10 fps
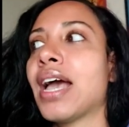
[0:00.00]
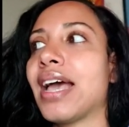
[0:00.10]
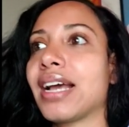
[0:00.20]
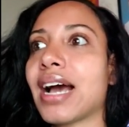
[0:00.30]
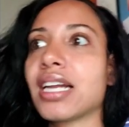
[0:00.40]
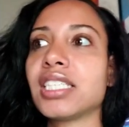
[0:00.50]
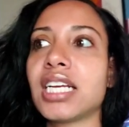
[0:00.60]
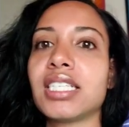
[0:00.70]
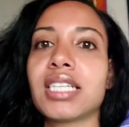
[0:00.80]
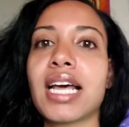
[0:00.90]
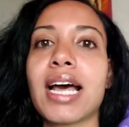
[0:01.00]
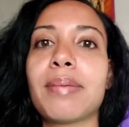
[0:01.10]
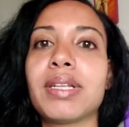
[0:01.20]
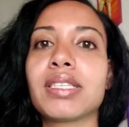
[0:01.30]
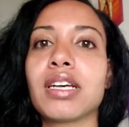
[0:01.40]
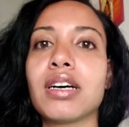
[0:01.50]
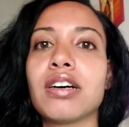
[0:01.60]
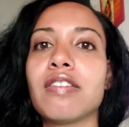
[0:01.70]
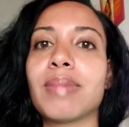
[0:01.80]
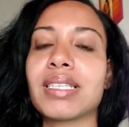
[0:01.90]
and kind of change the habits
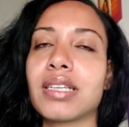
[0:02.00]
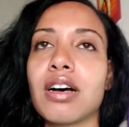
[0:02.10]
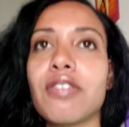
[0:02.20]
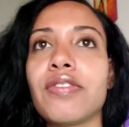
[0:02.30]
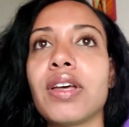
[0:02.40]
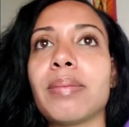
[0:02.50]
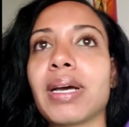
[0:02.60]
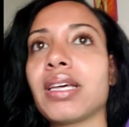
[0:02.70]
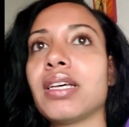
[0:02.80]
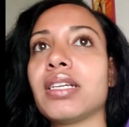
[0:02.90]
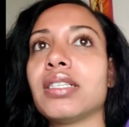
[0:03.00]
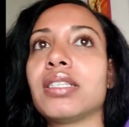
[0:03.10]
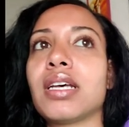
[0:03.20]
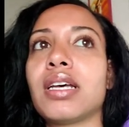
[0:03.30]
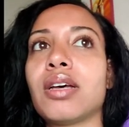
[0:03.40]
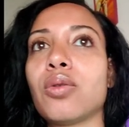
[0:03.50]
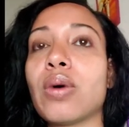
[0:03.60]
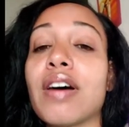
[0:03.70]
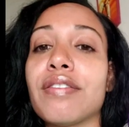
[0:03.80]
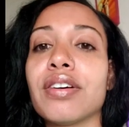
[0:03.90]
of myself and my kids and
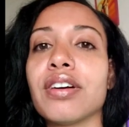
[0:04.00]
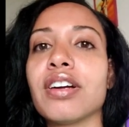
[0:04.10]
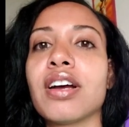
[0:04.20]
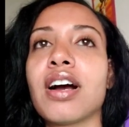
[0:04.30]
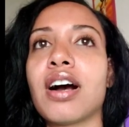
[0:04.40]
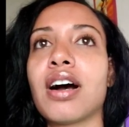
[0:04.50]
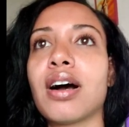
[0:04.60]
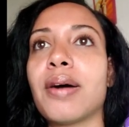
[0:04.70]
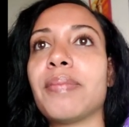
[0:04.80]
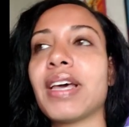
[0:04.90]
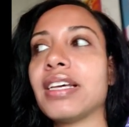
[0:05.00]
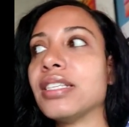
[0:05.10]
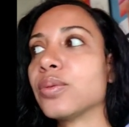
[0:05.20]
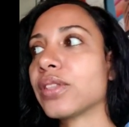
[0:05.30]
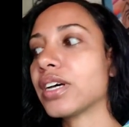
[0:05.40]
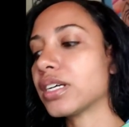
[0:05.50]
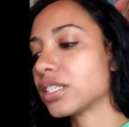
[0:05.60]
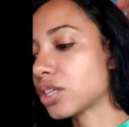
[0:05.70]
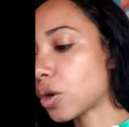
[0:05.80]
whoever that eats with us.